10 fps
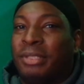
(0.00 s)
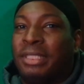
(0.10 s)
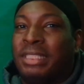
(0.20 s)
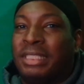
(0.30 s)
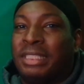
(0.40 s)
it
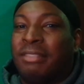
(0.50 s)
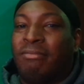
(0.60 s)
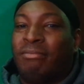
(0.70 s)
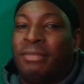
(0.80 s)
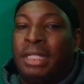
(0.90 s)
because
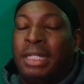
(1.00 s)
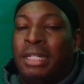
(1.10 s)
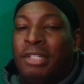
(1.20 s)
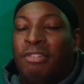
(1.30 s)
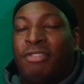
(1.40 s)

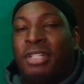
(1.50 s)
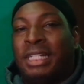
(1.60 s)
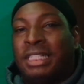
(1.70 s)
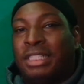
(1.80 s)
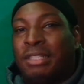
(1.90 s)
you feel like
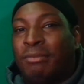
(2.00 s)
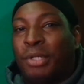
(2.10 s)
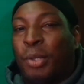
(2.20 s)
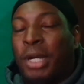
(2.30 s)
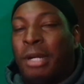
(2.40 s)
it shouldn't
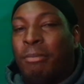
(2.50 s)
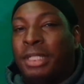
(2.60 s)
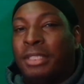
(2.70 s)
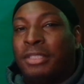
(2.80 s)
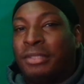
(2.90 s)
require
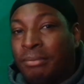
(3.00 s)
much.